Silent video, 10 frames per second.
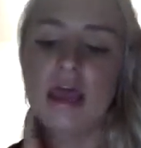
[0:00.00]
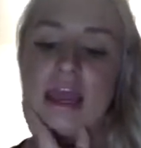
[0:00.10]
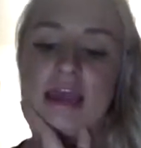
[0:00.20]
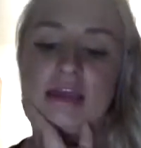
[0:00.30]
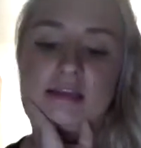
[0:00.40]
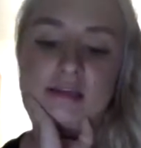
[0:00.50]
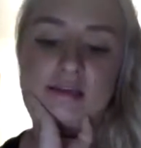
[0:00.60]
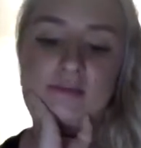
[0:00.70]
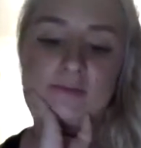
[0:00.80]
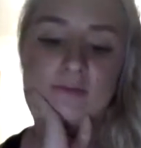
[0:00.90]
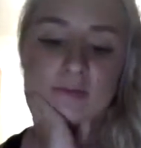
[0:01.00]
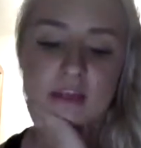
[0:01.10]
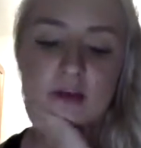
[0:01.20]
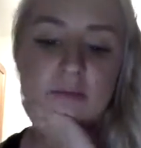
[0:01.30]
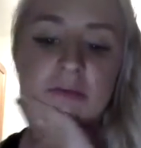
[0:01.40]
And
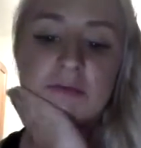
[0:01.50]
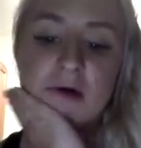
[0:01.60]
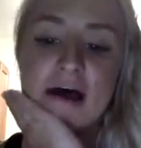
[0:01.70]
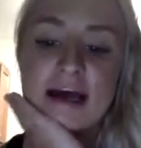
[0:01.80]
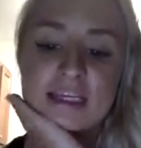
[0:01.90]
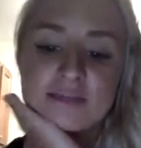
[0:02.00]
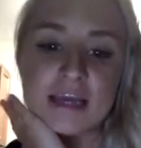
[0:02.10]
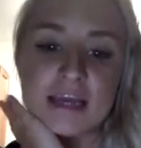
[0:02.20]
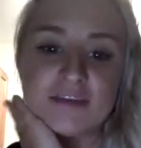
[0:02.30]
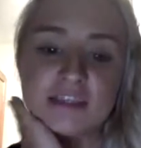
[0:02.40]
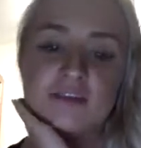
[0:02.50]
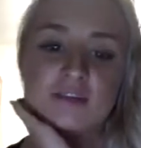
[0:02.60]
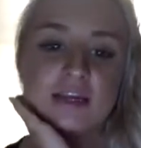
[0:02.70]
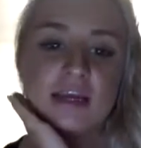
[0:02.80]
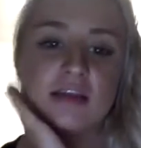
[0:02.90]
people ask me every
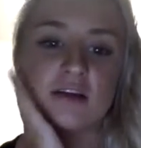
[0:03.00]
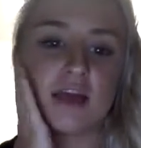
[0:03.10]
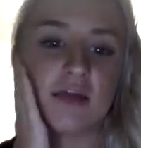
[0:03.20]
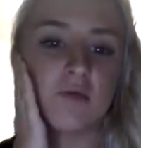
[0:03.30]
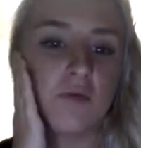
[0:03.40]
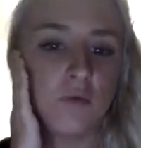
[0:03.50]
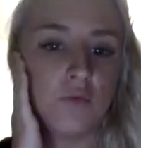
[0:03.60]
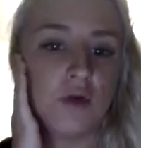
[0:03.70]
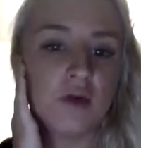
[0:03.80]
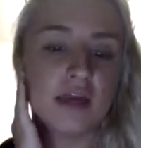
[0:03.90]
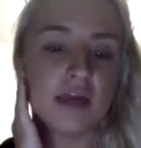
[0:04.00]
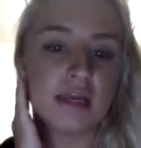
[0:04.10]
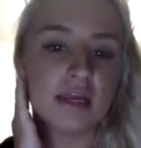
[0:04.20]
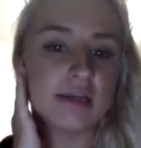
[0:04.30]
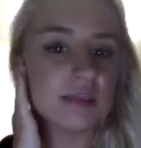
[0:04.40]
single day, they're like, well, what do I
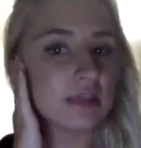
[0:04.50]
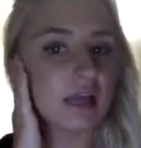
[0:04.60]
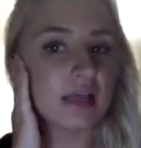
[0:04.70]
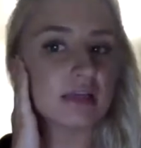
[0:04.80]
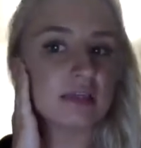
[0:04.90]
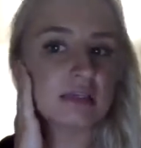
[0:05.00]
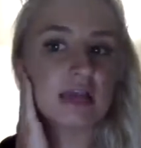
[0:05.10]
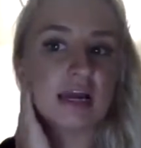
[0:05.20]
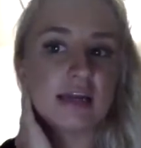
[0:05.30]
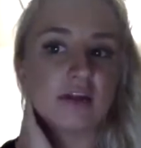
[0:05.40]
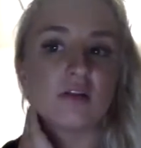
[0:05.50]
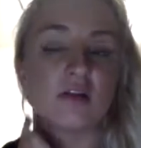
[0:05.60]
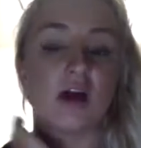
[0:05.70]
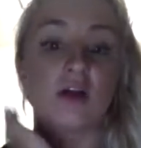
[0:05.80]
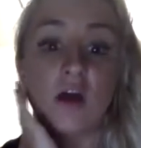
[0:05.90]
need to like sign
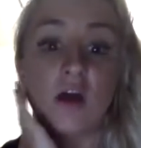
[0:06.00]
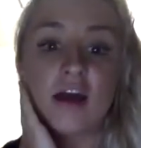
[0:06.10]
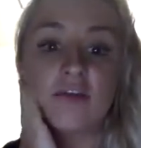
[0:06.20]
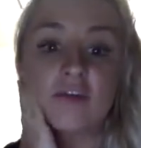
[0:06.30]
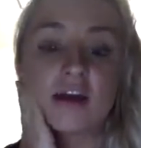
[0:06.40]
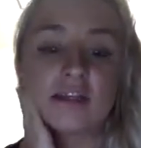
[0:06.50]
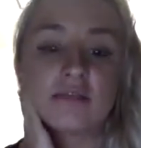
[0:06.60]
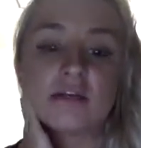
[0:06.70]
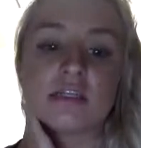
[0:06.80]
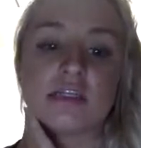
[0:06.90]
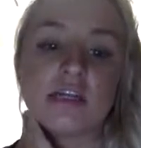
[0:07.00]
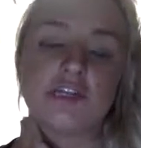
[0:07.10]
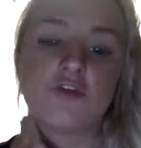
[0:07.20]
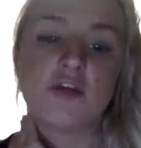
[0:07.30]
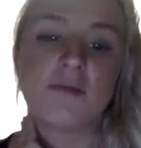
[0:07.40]
a lot of customers in a
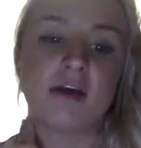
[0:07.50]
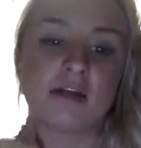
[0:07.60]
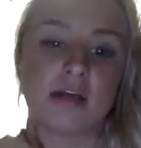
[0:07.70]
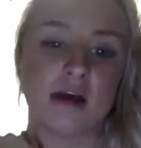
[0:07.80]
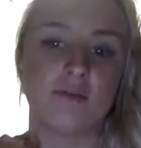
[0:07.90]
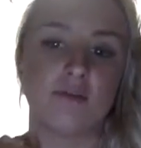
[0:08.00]
short amount of time?